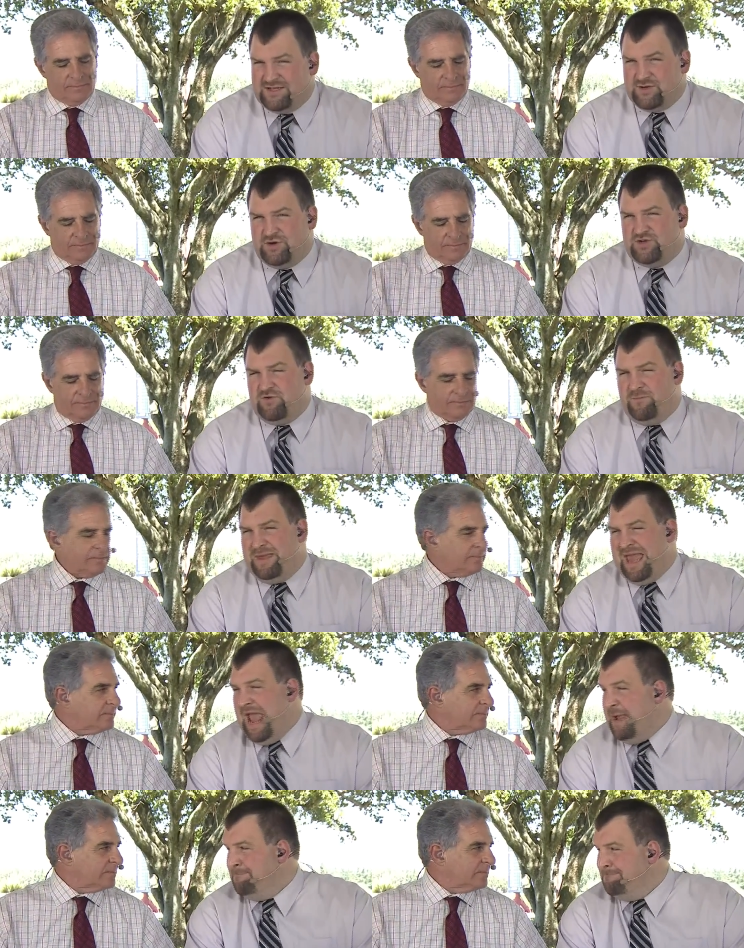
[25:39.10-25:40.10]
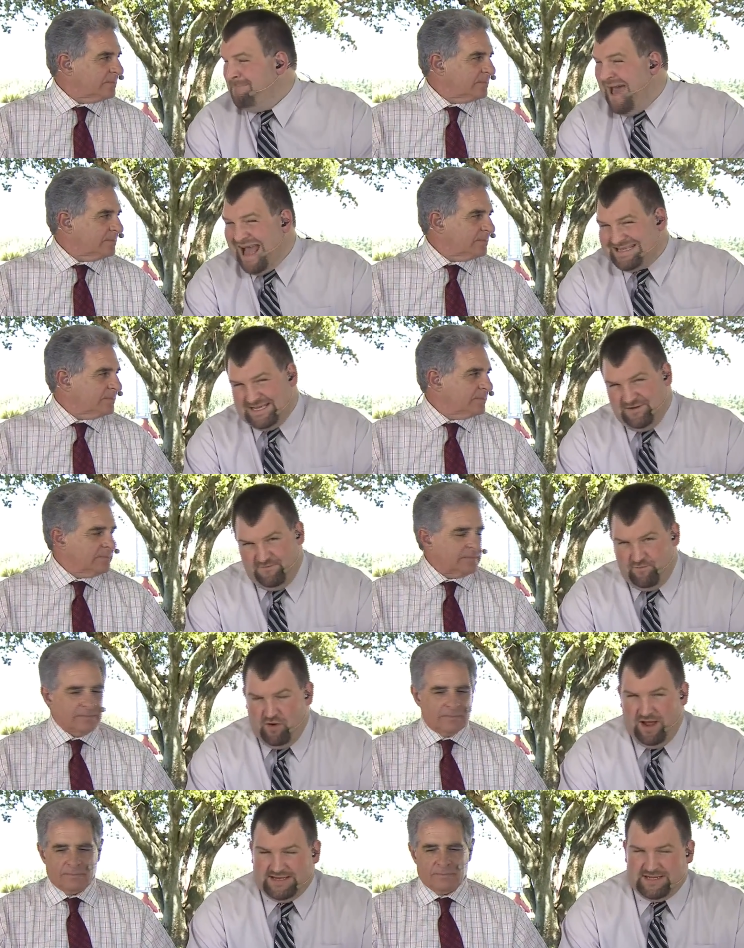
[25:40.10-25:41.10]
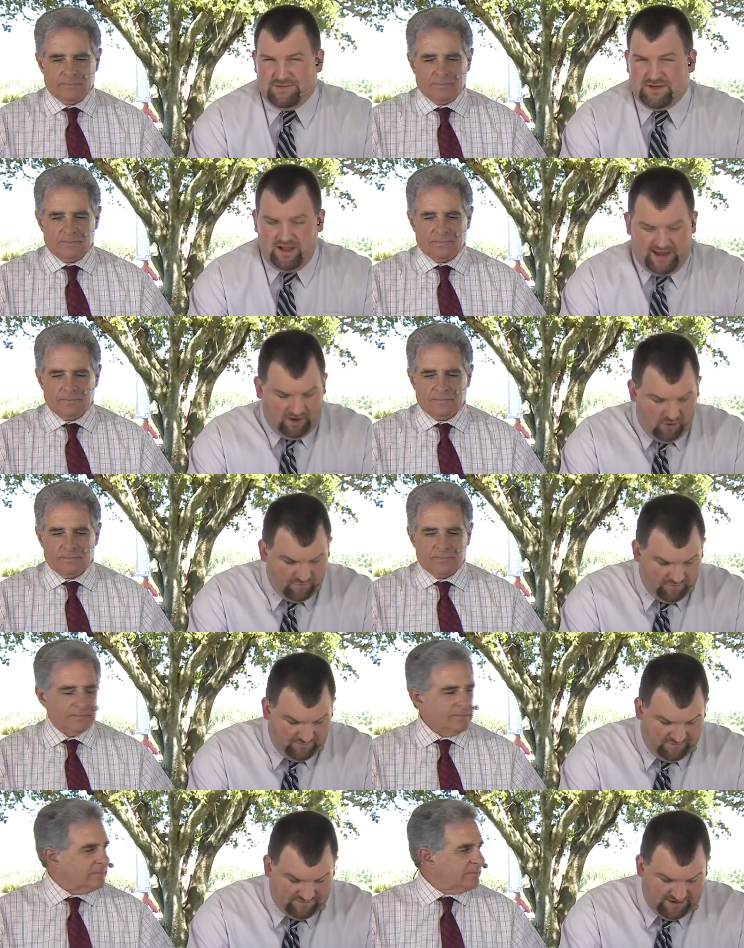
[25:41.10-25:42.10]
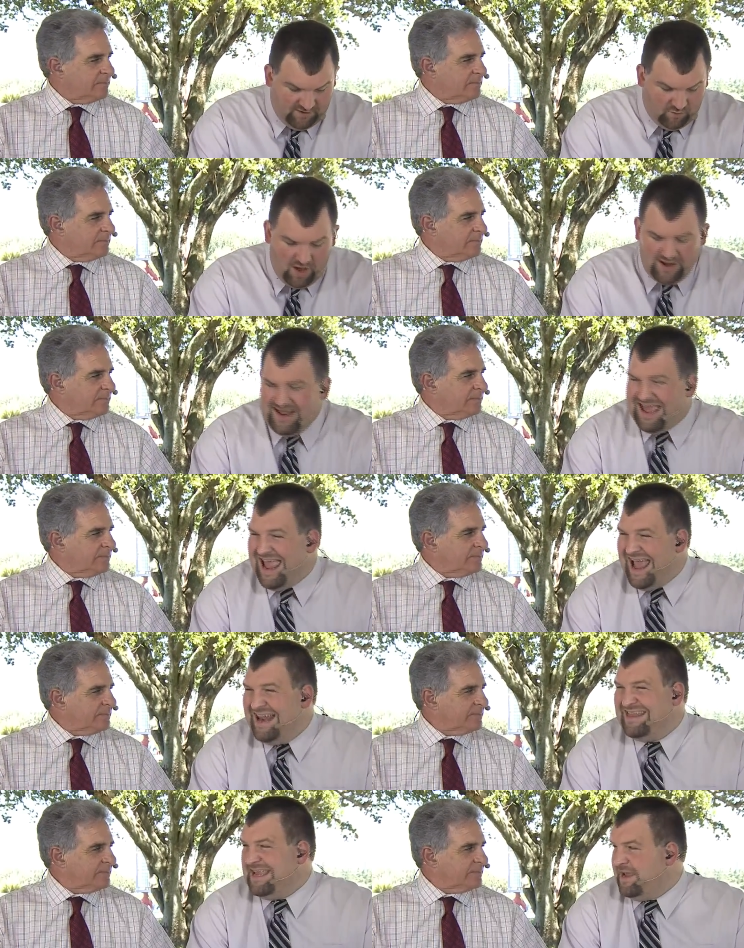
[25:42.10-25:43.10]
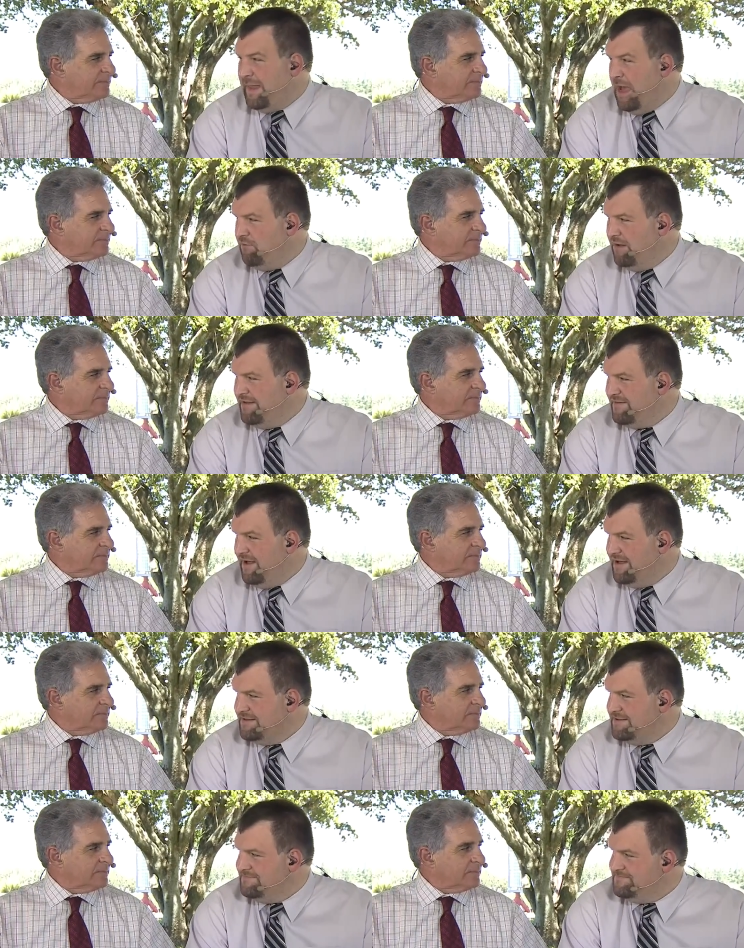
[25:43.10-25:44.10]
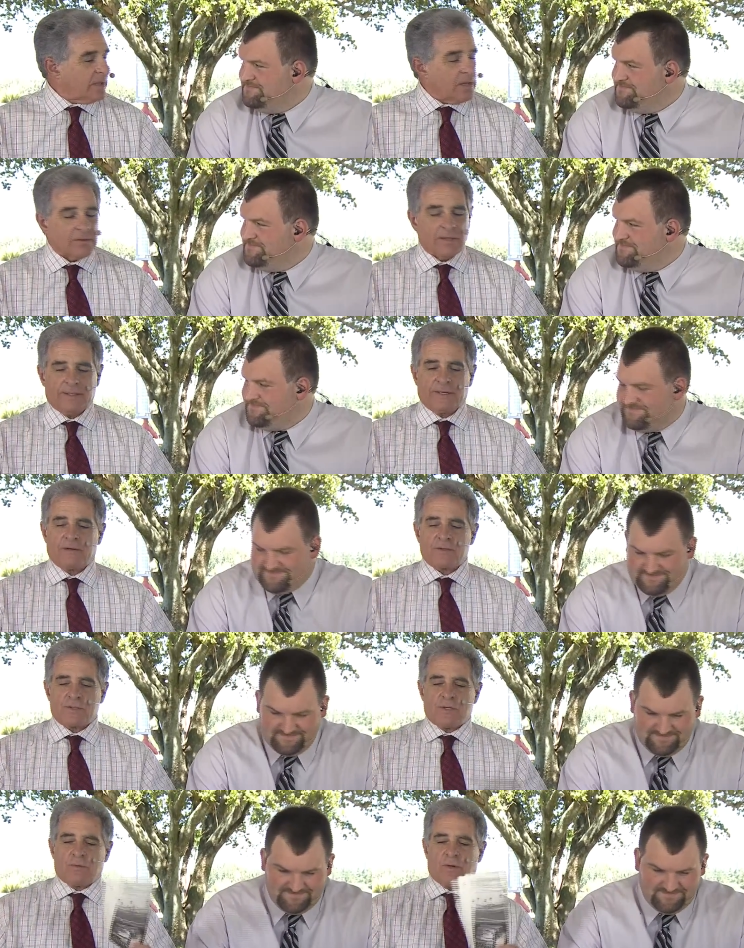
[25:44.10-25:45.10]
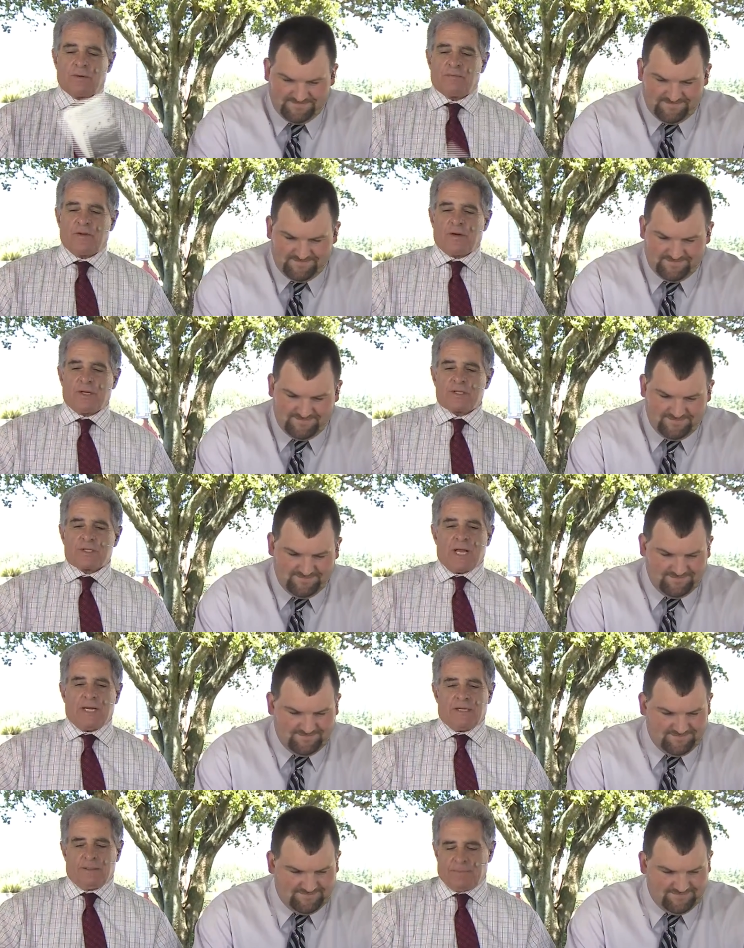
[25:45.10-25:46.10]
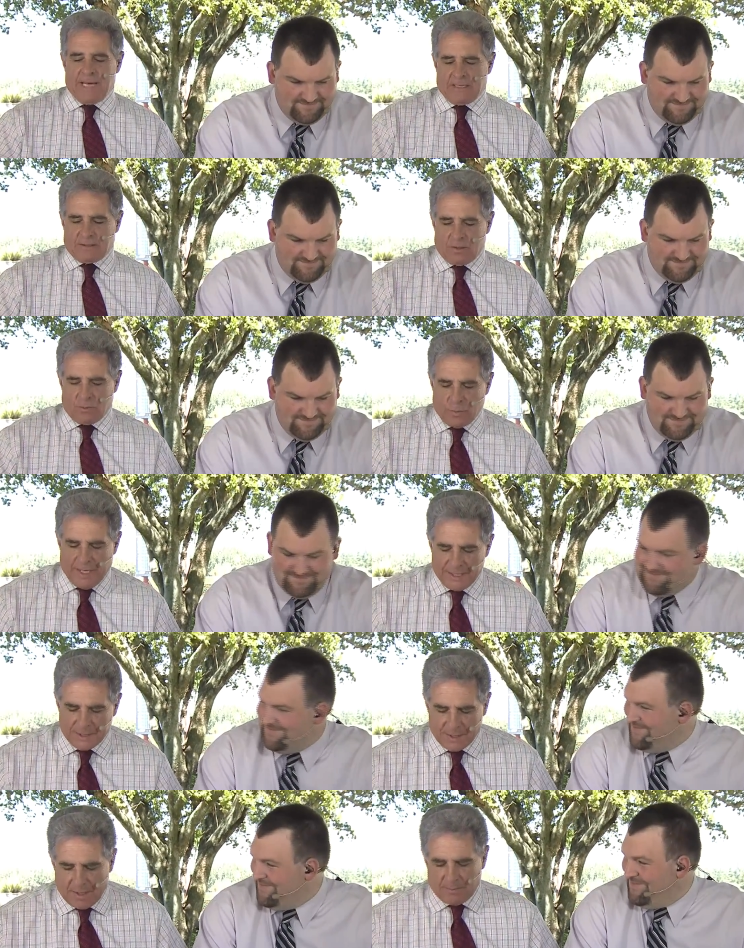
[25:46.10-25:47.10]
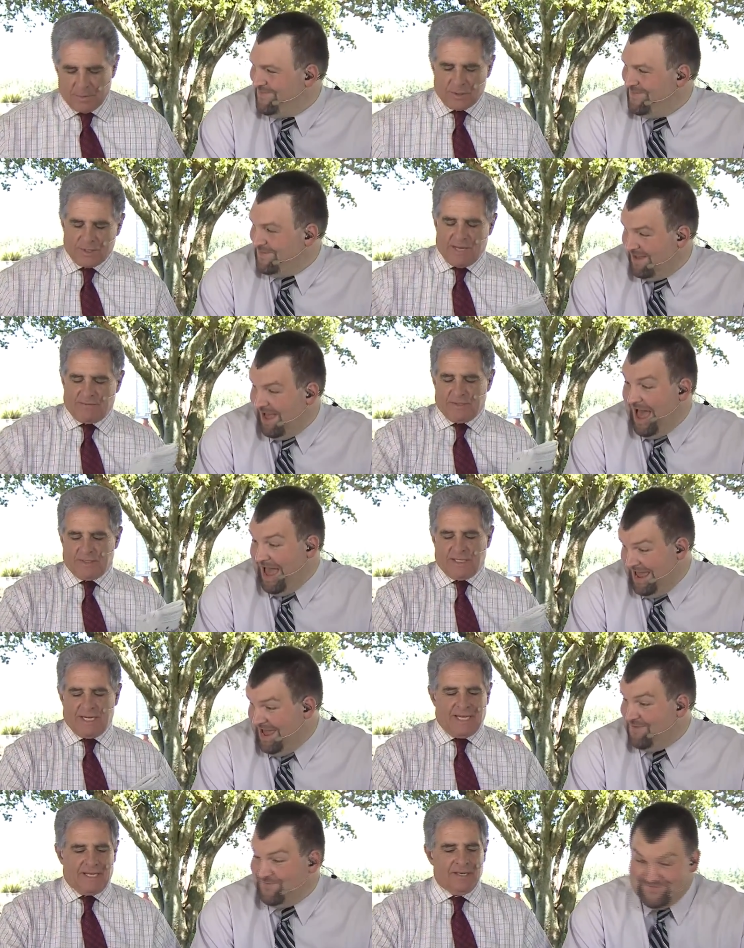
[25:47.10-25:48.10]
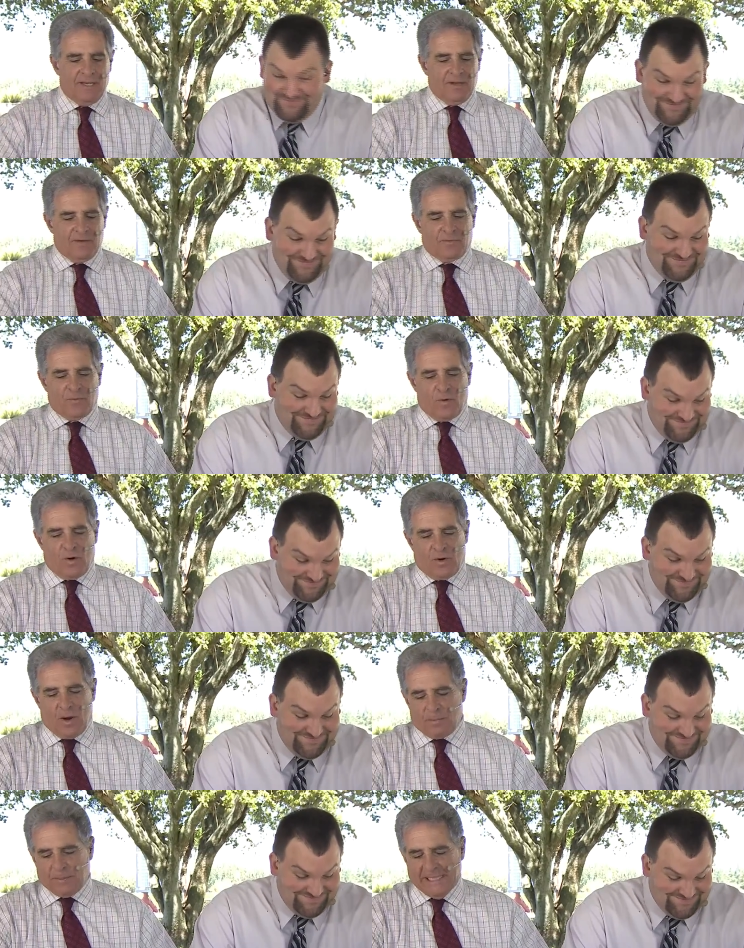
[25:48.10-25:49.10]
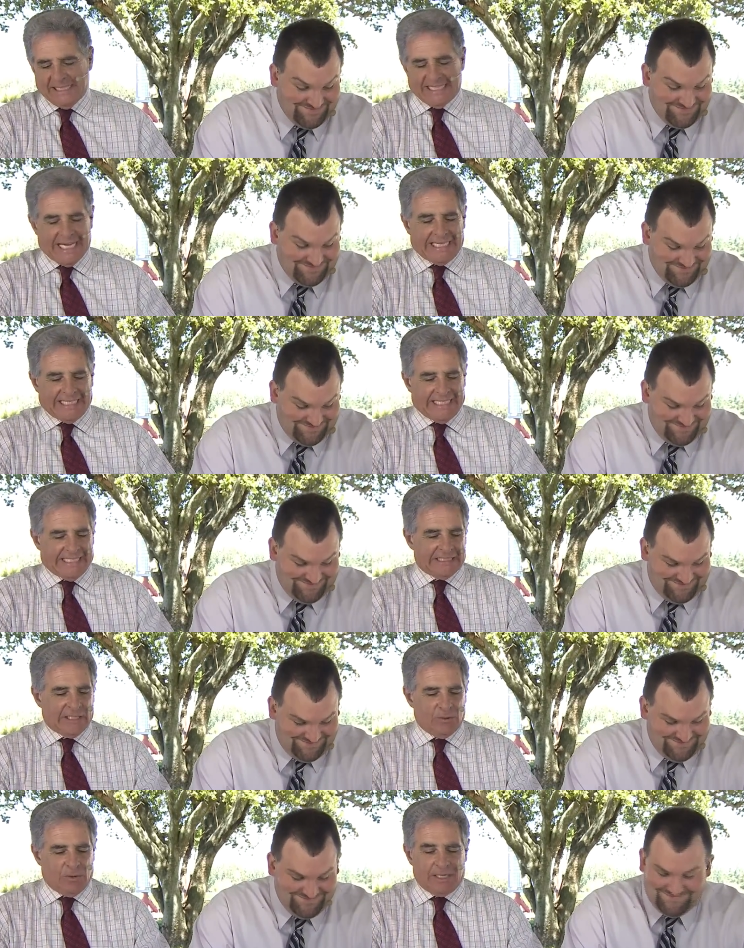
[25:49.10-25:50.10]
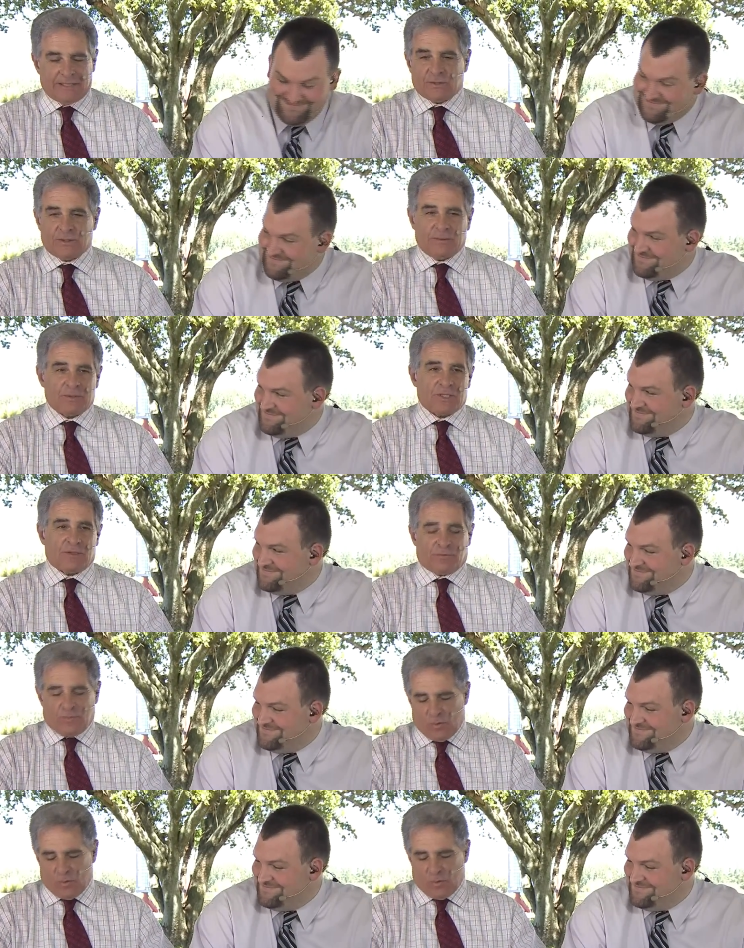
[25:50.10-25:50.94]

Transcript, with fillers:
Speaker 1: horse will be a massive price. I'm talking over 50 to 1, and I think he'll outrun his odds. Oh, there you go. So
Speaker 2: uh, very excited about the race number seven I today am. for uh, Pete Aiello. I thought he was going to fall